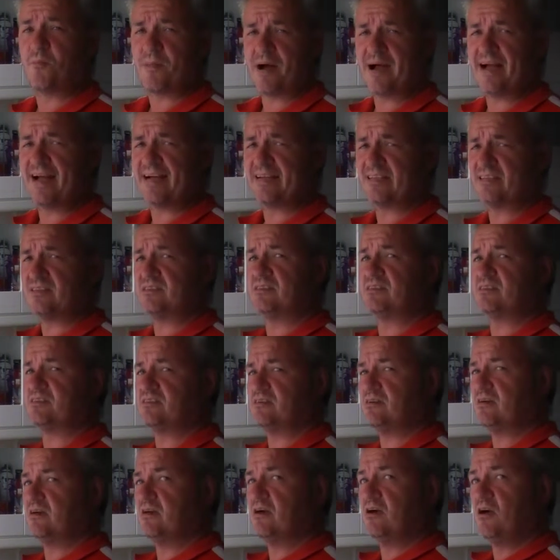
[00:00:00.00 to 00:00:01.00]
my hands,
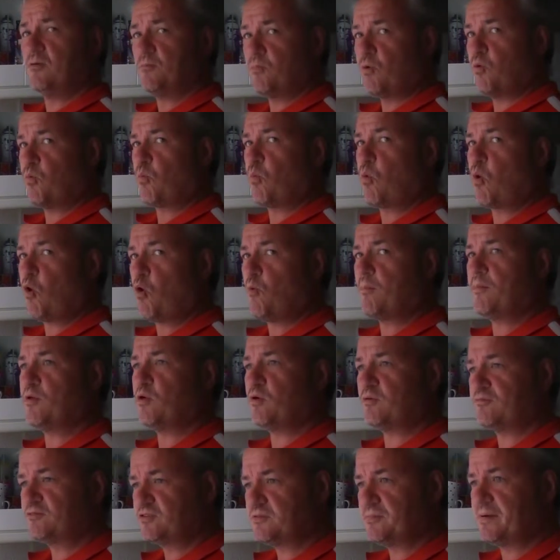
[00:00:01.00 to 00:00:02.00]
but warm
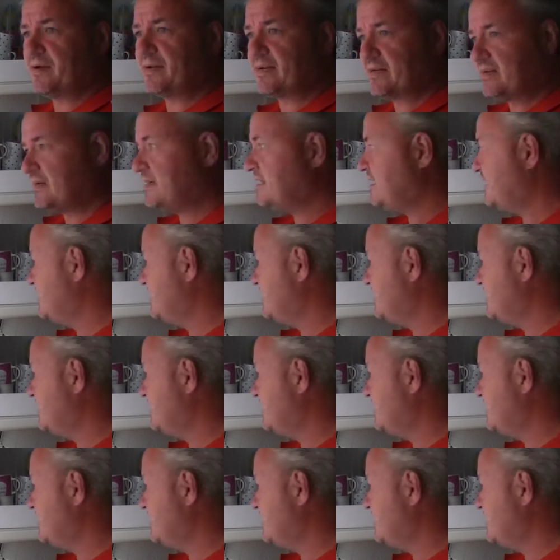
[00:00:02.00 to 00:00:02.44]
enough to make a,